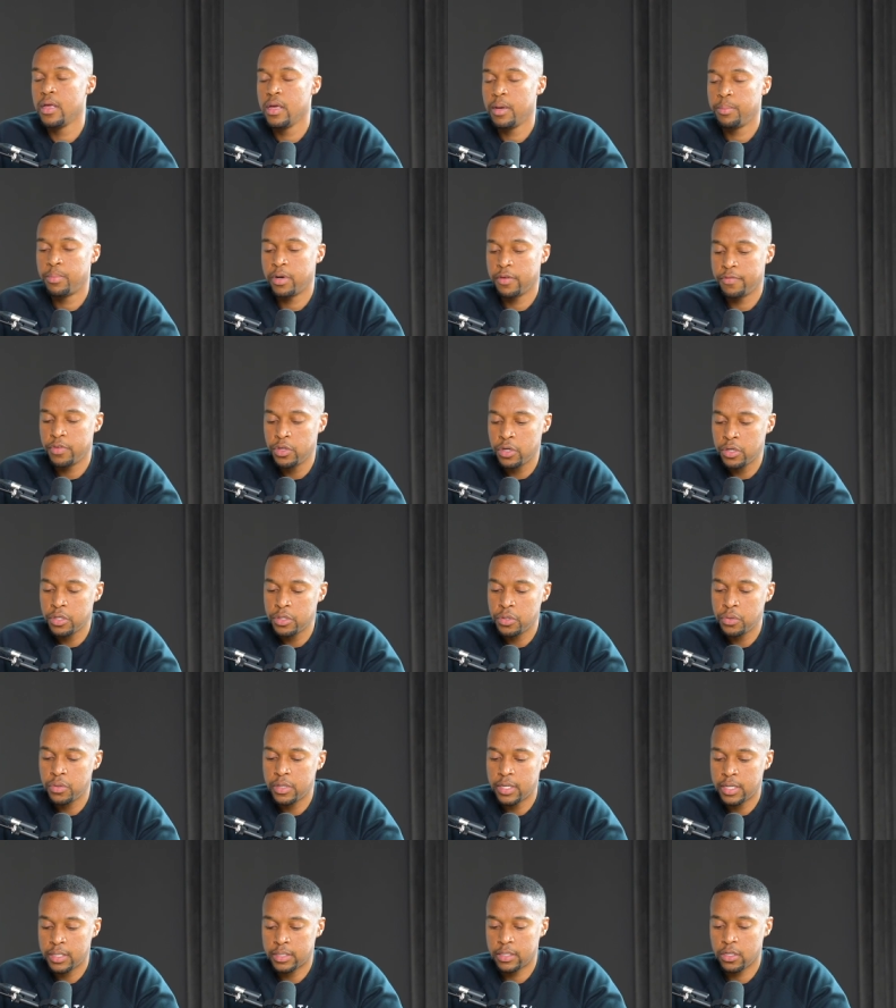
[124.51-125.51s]
Yeah. But if you can do
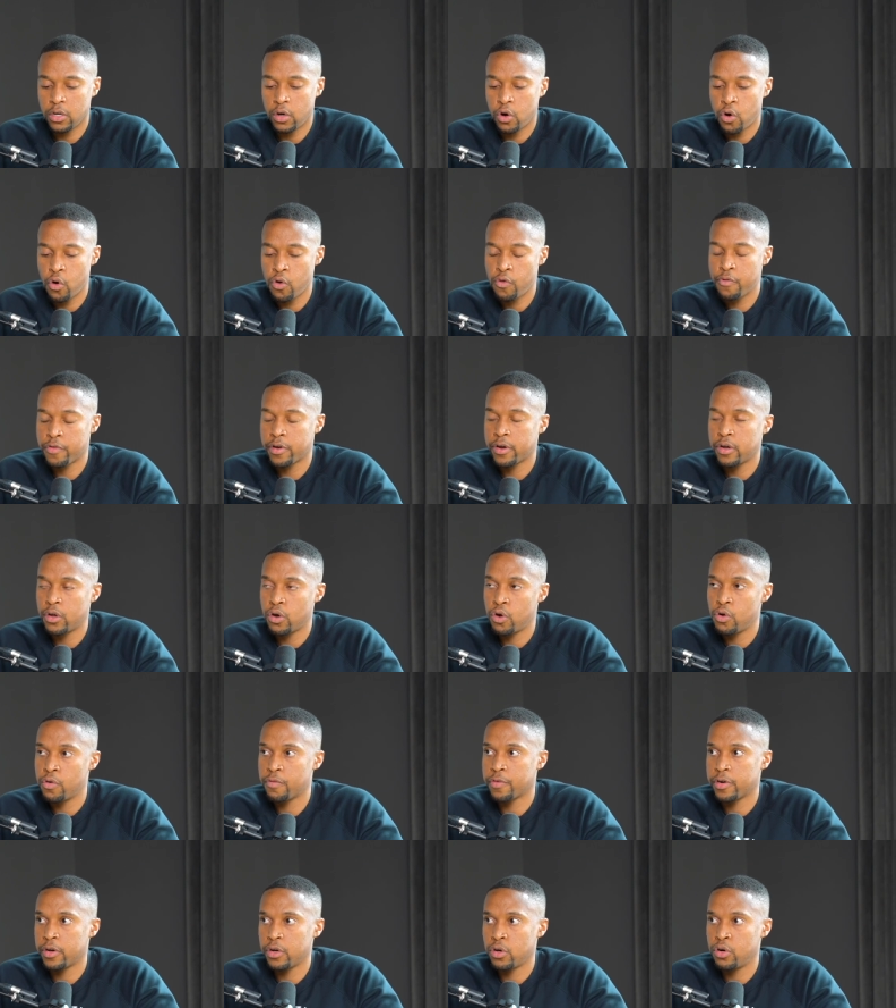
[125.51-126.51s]
this over and
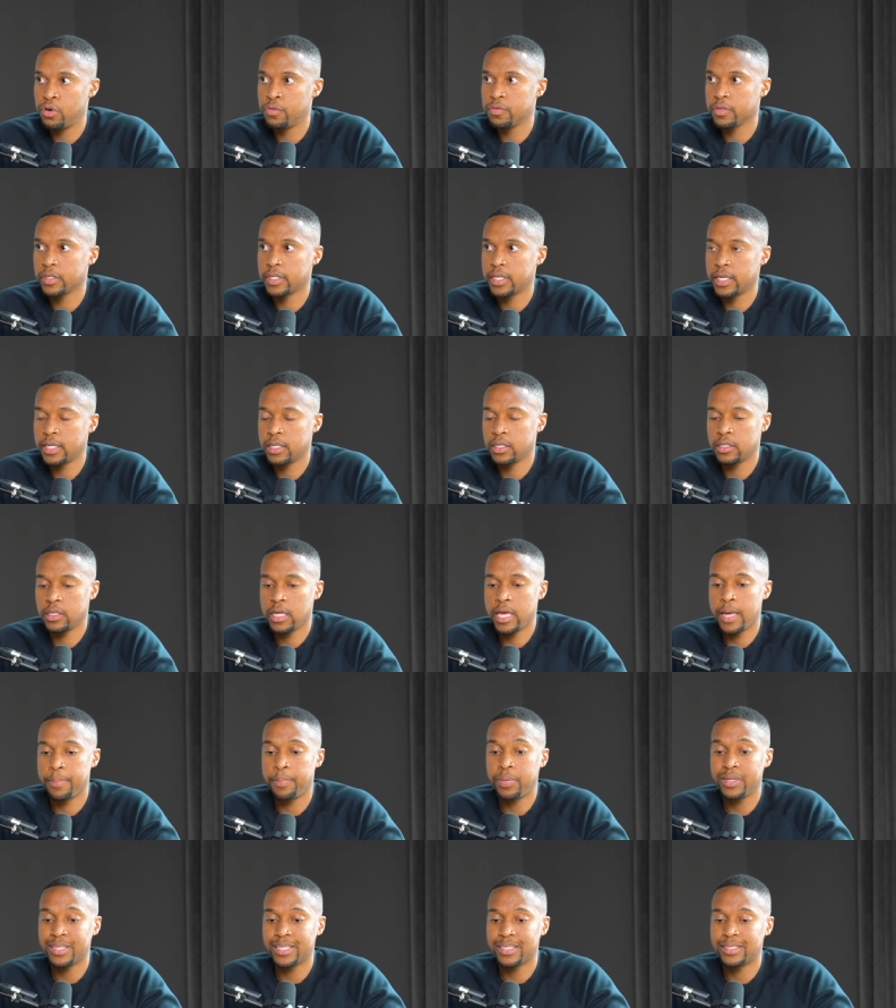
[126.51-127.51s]
over and over again
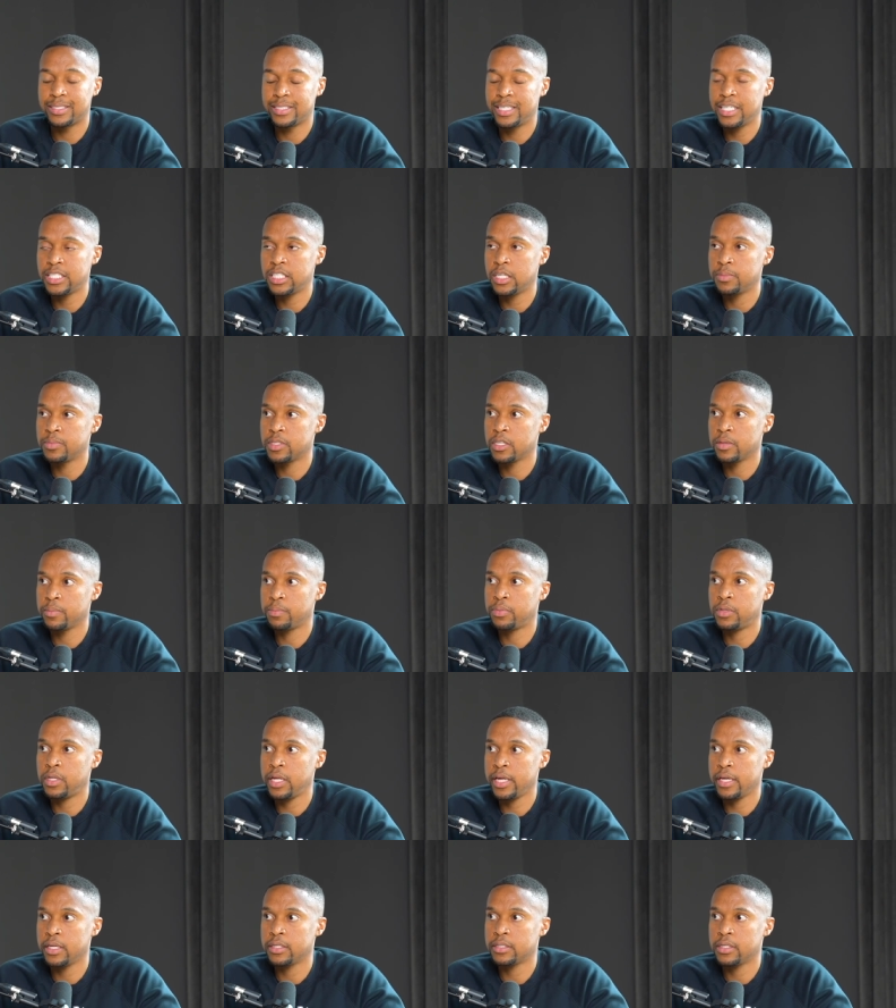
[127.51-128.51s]
and put the systems in
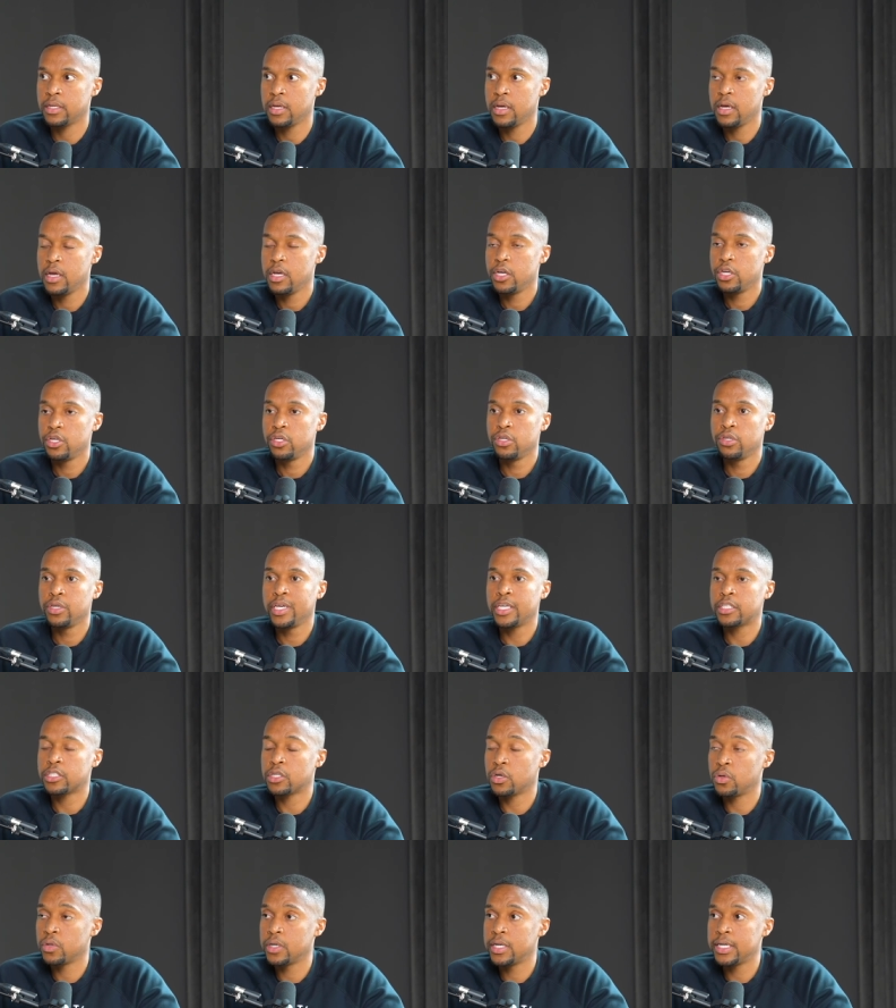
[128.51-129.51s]
place, you get
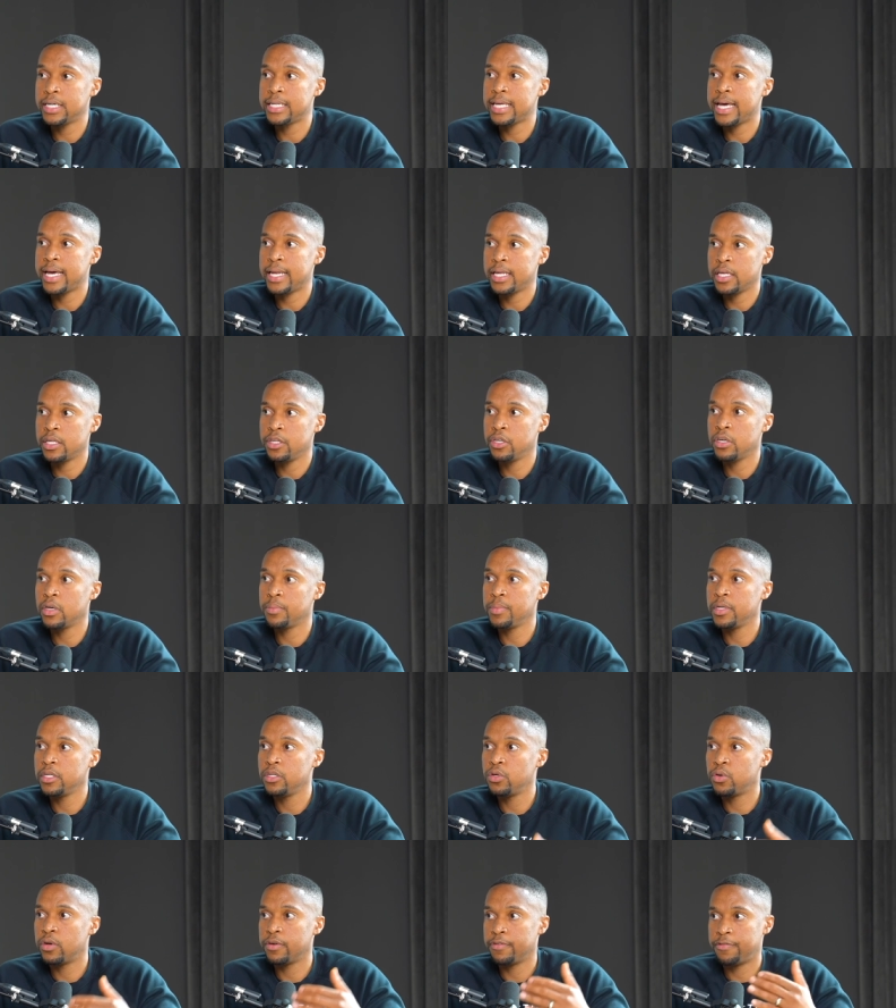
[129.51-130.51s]
so good at it, you can be
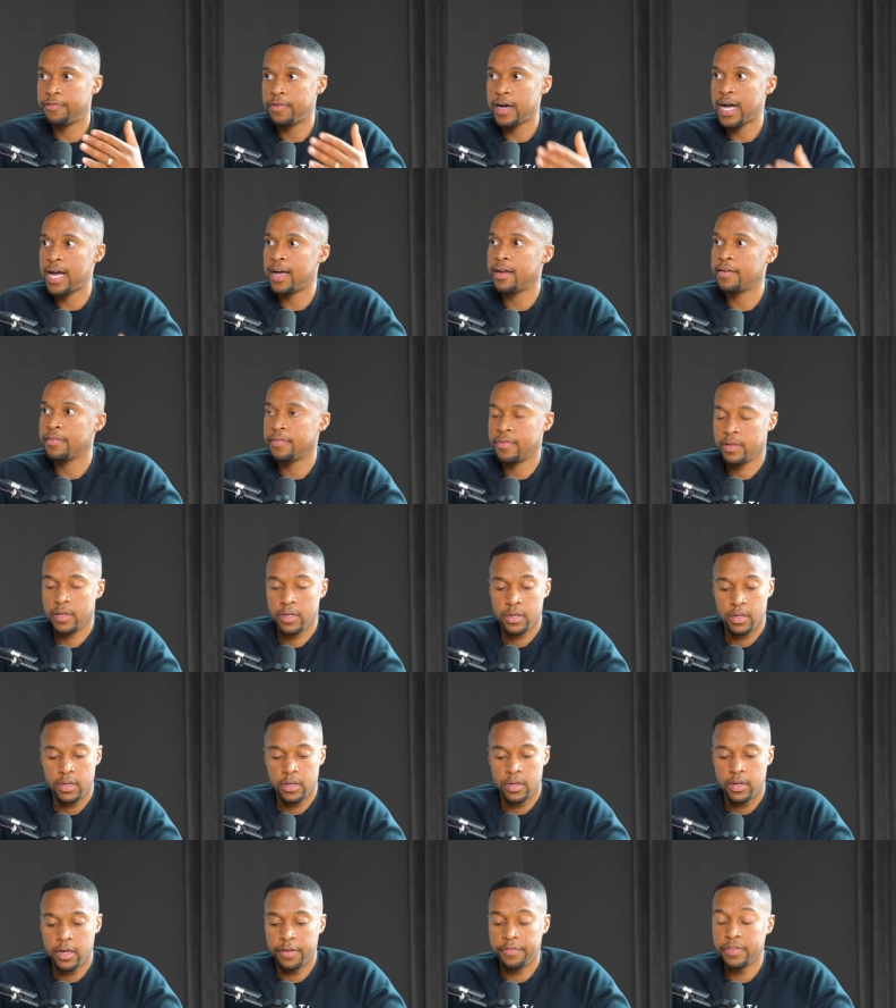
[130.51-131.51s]
doing five
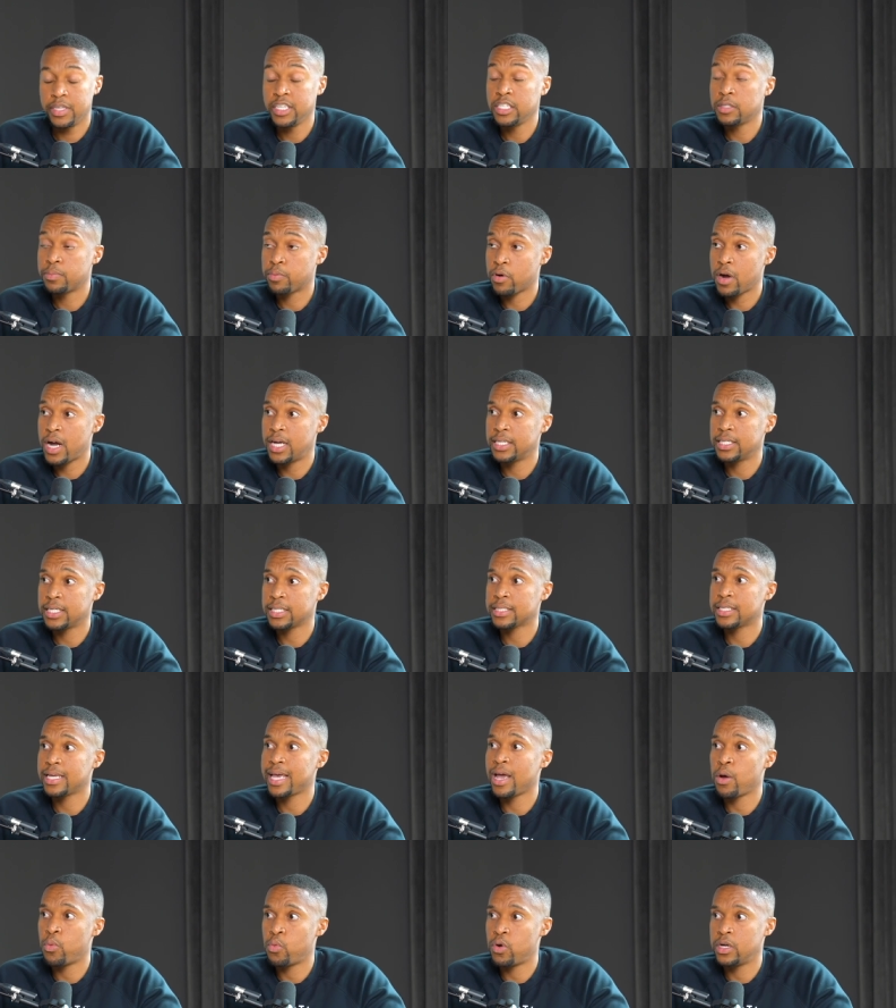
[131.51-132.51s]
of these projects
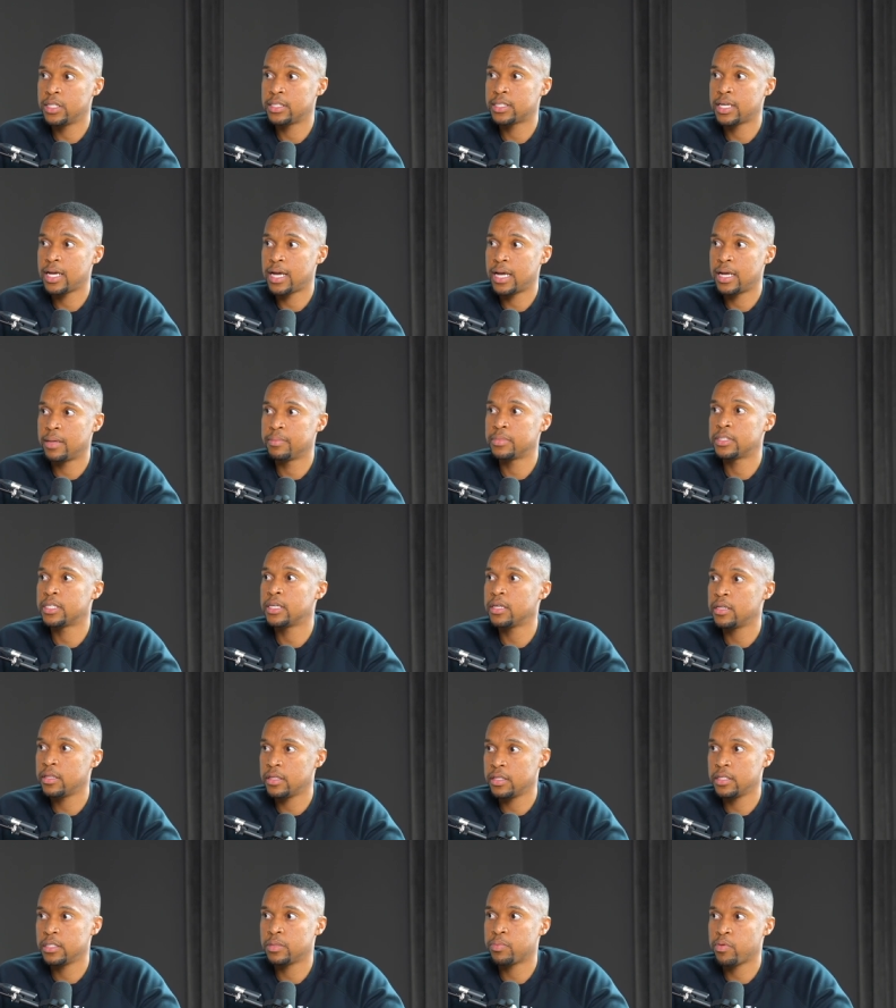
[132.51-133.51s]
at one time, ten
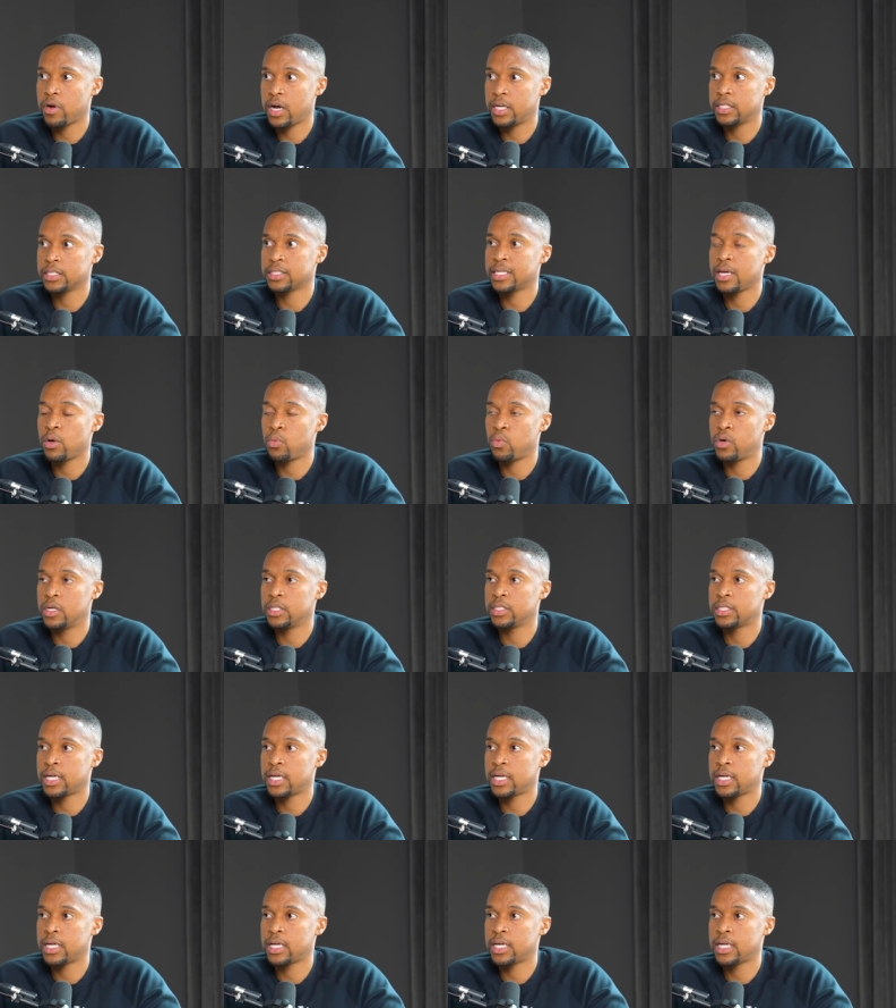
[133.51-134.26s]
of these projects at one